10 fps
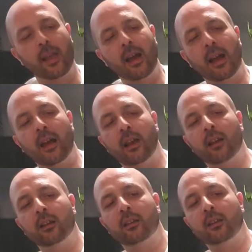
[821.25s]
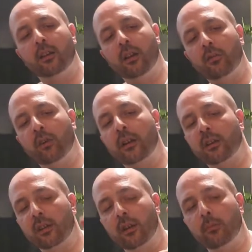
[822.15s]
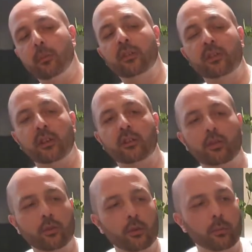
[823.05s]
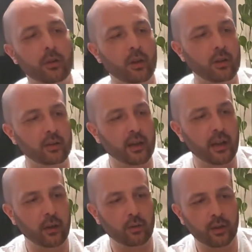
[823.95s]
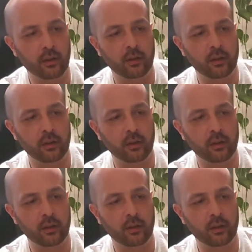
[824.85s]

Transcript: and a regular misting to the plant. Now,